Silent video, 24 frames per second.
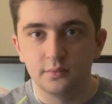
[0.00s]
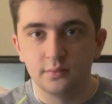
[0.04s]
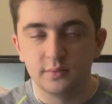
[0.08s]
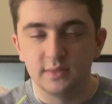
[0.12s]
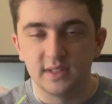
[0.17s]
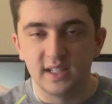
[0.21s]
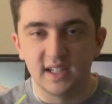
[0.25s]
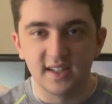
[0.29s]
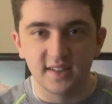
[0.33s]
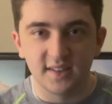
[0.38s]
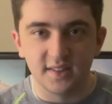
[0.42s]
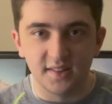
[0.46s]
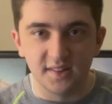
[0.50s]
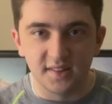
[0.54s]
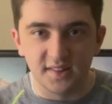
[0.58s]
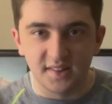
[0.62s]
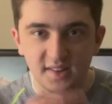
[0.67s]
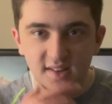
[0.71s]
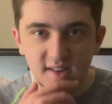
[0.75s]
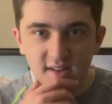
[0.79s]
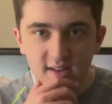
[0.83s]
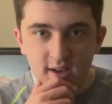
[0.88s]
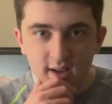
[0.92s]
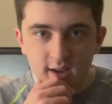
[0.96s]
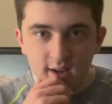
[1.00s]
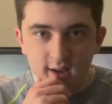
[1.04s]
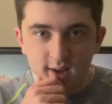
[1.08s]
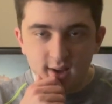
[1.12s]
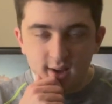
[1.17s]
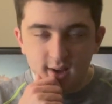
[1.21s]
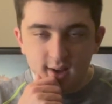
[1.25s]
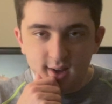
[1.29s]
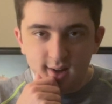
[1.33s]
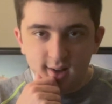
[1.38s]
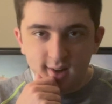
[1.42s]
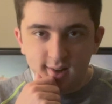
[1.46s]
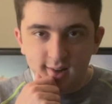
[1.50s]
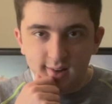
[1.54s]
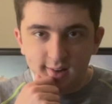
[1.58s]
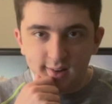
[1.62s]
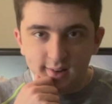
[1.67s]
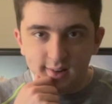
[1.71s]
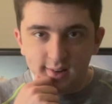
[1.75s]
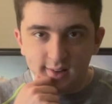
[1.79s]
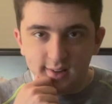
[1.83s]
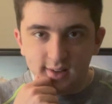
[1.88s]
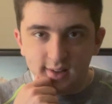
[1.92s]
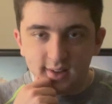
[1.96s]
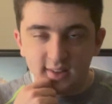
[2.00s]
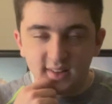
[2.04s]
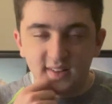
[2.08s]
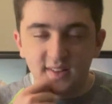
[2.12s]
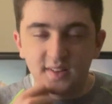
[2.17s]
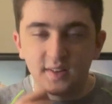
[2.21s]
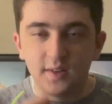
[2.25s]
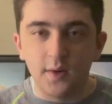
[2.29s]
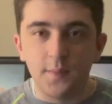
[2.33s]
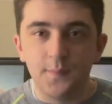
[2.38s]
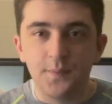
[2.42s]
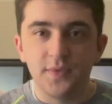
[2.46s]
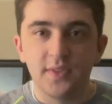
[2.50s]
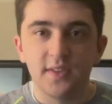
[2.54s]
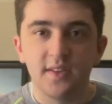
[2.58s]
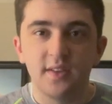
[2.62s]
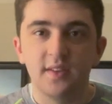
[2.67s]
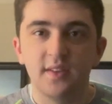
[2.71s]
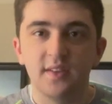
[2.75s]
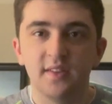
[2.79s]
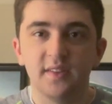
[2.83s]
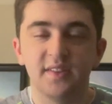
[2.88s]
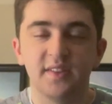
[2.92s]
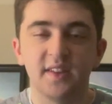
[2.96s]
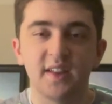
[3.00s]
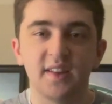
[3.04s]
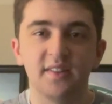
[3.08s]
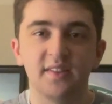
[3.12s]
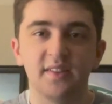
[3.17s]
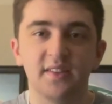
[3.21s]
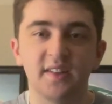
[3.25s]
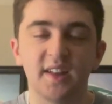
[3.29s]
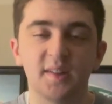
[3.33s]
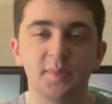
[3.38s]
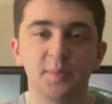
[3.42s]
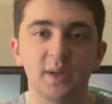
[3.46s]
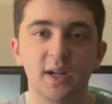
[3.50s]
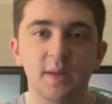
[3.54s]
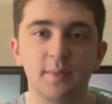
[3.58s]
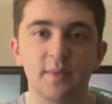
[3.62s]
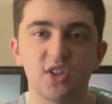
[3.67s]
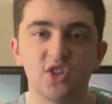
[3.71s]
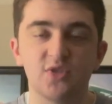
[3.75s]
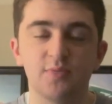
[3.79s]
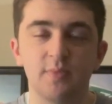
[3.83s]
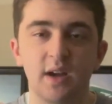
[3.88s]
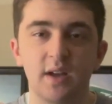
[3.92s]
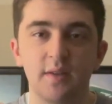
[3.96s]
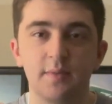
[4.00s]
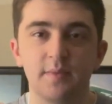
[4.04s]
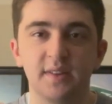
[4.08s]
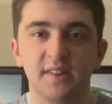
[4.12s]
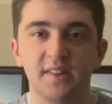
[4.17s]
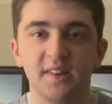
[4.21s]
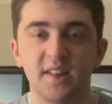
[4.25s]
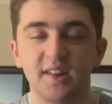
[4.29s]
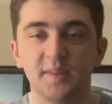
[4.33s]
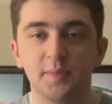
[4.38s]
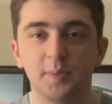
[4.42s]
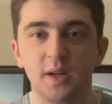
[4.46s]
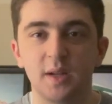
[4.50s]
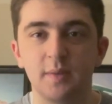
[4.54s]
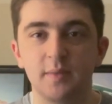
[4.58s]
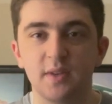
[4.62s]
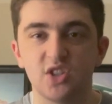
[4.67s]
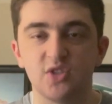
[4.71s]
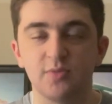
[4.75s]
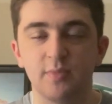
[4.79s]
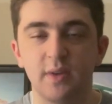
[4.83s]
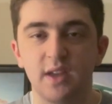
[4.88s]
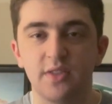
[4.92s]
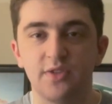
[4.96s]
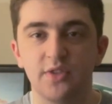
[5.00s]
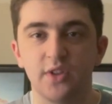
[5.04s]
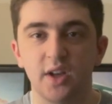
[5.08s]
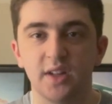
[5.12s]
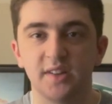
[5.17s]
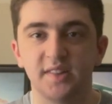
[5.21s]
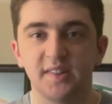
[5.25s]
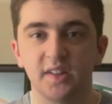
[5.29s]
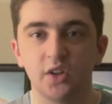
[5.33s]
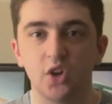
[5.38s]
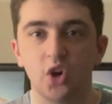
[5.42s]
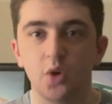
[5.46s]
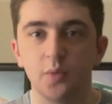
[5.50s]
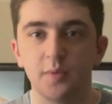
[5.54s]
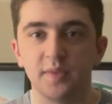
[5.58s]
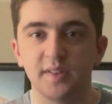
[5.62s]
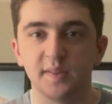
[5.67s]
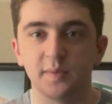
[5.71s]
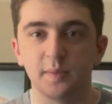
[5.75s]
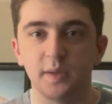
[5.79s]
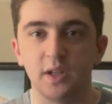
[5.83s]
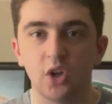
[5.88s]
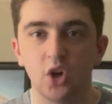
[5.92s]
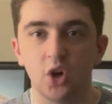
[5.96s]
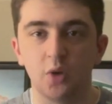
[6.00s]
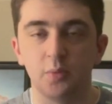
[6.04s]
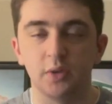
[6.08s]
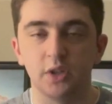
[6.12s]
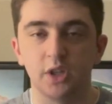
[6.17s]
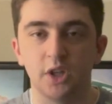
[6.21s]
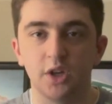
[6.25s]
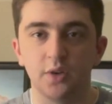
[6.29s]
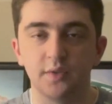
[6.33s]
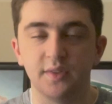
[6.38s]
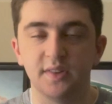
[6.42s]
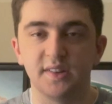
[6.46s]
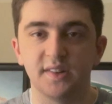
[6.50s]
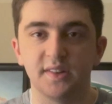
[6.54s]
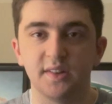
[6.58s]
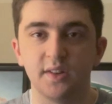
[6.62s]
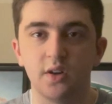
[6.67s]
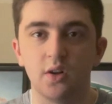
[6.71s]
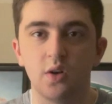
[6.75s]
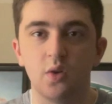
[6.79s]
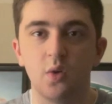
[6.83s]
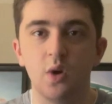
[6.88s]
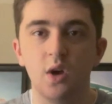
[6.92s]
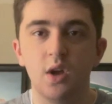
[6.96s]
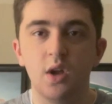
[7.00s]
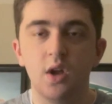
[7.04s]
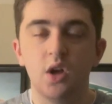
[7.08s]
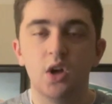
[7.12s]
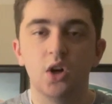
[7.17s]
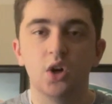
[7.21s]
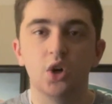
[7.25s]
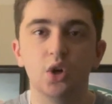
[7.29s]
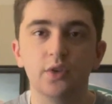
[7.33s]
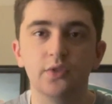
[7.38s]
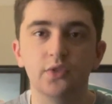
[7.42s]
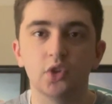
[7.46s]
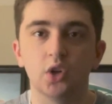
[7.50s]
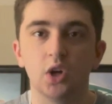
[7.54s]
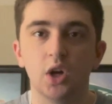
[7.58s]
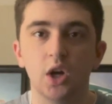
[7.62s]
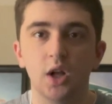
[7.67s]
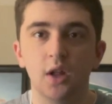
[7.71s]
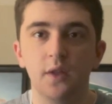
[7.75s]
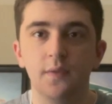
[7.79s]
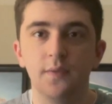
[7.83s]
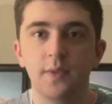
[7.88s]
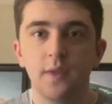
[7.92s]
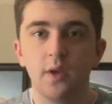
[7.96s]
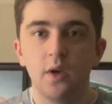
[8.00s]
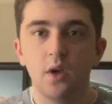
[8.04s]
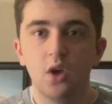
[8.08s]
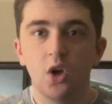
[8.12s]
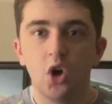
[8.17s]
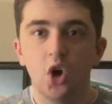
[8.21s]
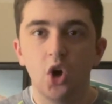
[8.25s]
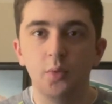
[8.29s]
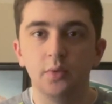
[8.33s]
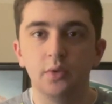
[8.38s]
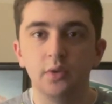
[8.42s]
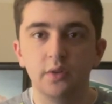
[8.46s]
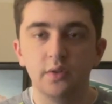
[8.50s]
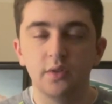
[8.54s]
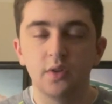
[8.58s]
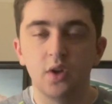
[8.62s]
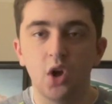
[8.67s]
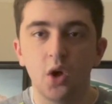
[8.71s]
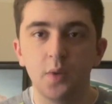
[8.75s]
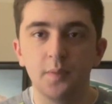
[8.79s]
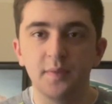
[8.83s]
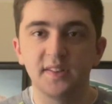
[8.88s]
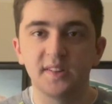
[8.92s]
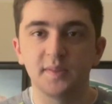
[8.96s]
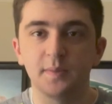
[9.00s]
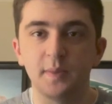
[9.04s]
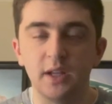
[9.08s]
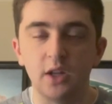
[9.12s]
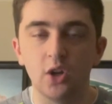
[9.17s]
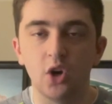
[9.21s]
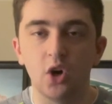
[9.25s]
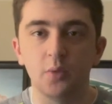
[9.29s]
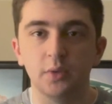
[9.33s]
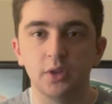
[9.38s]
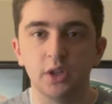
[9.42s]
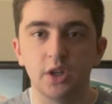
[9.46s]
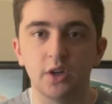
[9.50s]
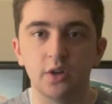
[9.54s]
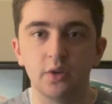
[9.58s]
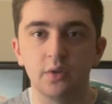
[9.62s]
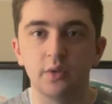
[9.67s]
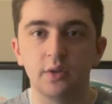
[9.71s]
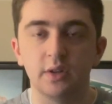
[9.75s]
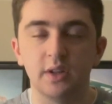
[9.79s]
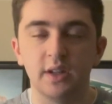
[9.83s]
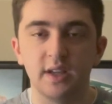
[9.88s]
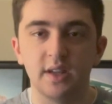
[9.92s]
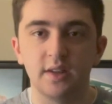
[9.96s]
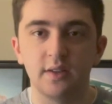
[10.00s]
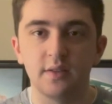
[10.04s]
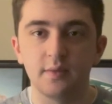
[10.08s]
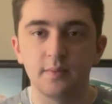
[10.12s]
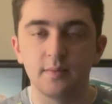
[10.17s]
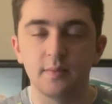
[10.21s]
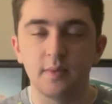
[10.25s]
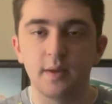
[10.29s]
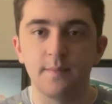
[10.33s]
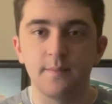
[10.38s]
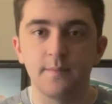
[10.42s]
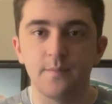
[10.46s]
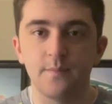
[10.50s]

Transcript: yeah because yeah so so that's so that's pretty much my so that's pretty much my thoughts on Home Sweet Home Alone so overall Home Home Sweet Home Alone like. My,